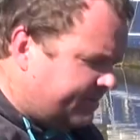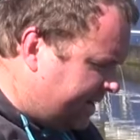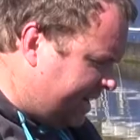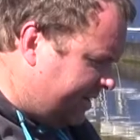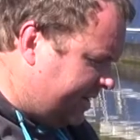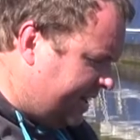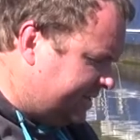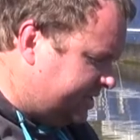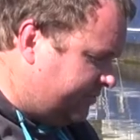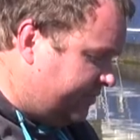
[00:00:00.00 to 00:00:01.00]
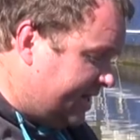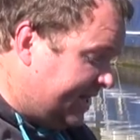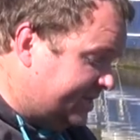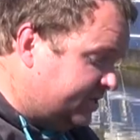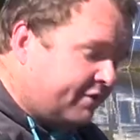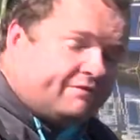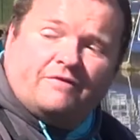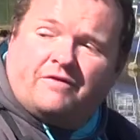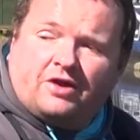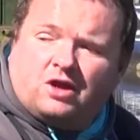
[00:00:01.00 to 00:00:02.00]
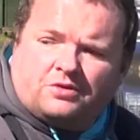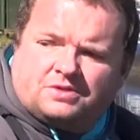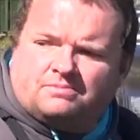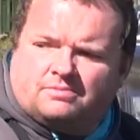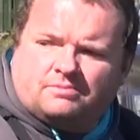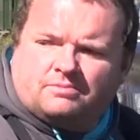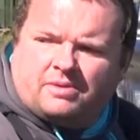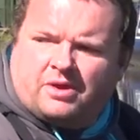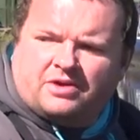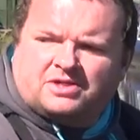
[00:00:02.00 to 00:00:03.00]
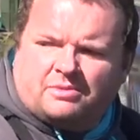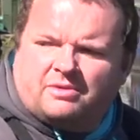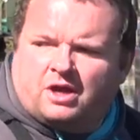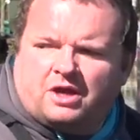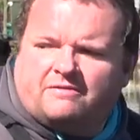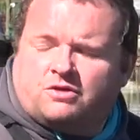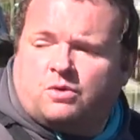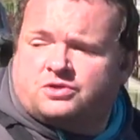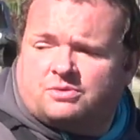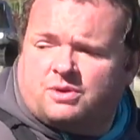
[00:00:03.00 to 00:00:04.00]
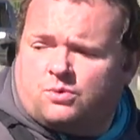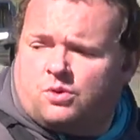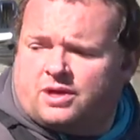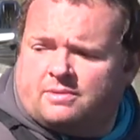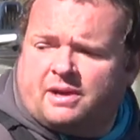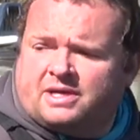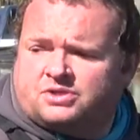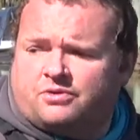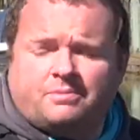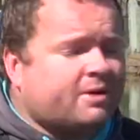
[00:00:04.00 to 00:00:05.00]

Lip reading: back out again. So really it's not for a very long period of time, and if there was somebody walking past or a